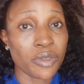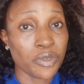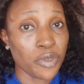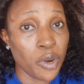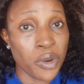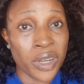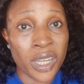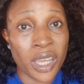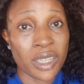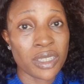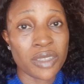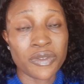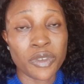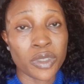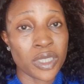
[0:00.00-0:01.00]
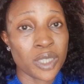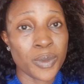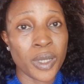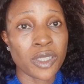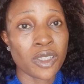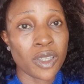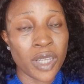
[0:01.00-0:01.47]
foreigners for this
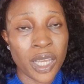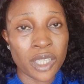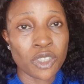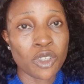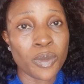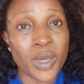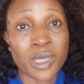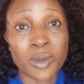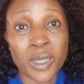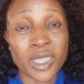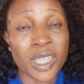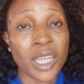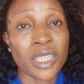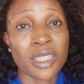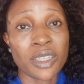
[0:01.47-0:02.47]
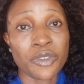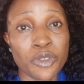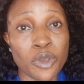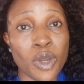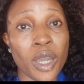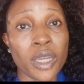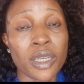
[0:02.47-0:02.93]
particular job, especially
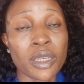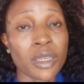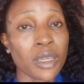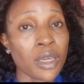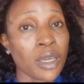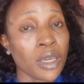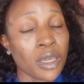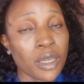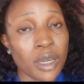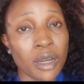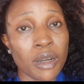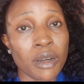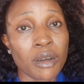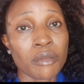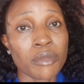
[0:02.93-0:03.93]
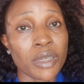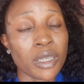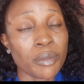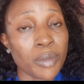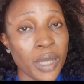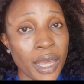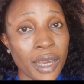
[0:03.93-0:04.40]
if you are
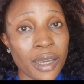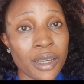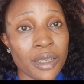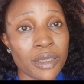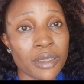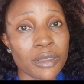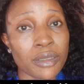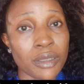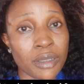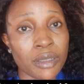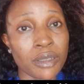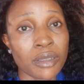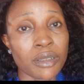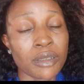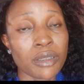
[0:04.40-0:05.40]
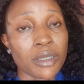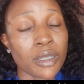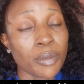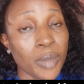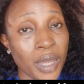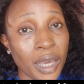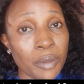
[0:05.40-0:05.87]
a black
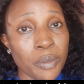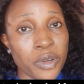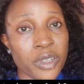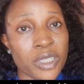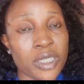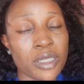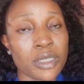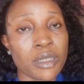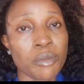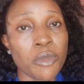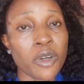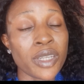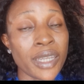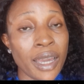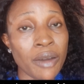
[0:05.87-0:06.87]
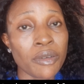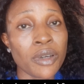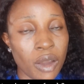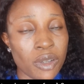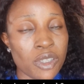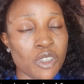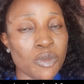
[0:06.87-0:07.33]
person. But now,
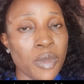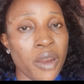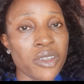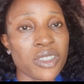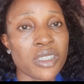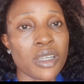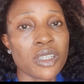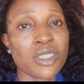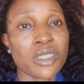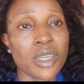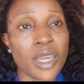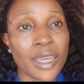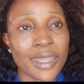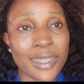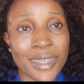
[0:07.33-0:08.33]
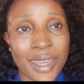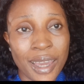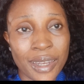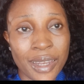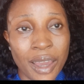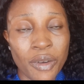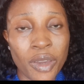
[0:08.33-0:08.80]
according to my research, they
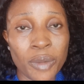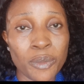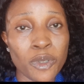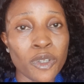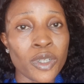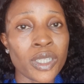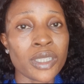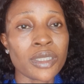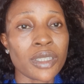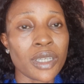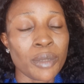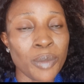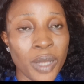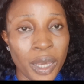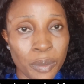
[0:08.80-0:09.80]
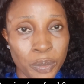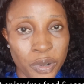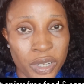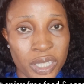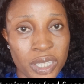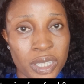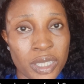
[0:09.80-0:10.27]
are now employing a black
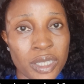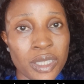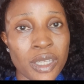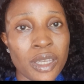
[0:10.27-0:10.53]
person